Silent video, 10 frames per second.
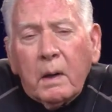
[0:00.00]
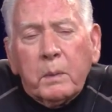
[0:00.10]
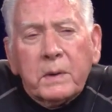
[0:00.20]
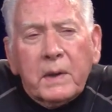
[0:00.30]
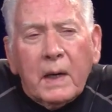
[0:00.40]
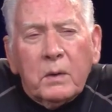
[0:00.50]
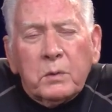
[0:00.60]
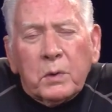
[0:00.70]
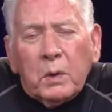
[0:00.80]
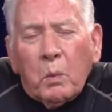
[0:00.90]
I went
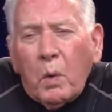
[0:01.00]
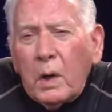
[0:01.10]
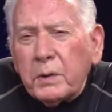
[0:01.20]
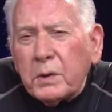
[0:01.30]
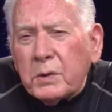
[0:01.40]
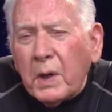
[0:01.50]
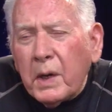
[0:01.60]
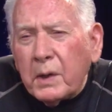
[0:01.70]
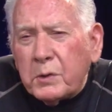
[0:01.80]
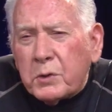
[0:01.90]
down to the water's
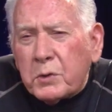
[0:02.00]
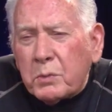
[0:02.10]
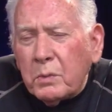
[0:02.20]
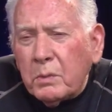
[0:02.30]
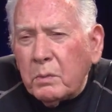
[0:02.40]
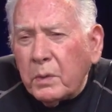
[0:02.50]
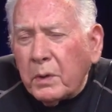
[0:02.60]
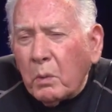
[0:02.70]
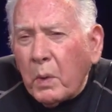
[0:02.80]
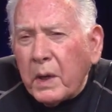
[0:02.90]
edge
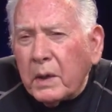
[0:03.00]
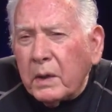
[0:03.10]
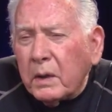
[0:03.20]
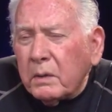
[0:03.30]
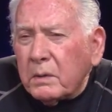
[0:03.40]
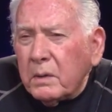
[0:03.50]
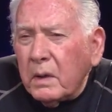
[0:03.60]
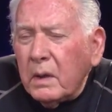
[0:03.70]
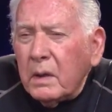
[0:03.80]
where the wading